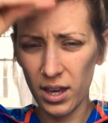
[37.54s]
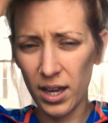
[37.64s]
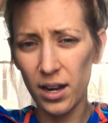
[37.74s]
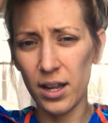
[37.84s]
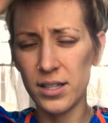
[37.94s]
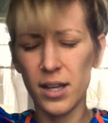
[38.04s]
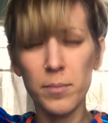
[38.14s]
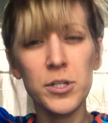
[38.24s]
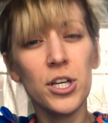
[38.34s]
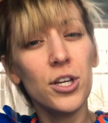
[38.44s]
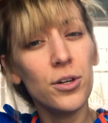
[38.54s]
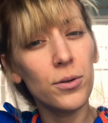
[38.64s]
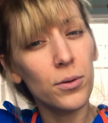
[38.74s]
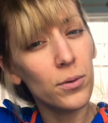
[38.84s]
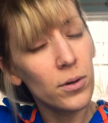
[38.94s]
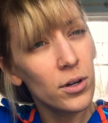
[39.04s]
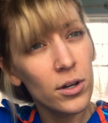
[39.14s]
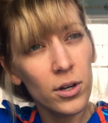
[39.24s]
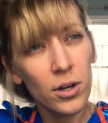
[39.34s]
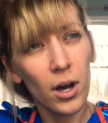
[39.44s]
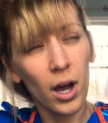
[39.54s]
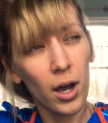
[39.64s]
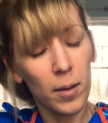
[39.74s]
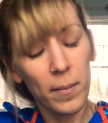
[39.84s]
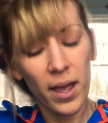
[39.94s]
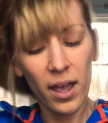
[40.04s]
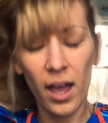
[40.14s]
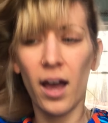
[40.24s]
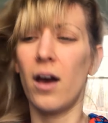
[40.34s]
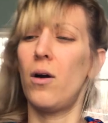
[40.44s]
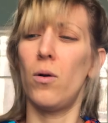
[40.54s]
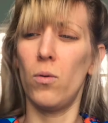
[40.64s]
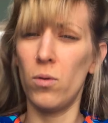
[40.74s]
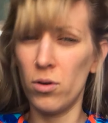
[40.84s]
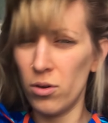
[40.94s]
It's up to you how,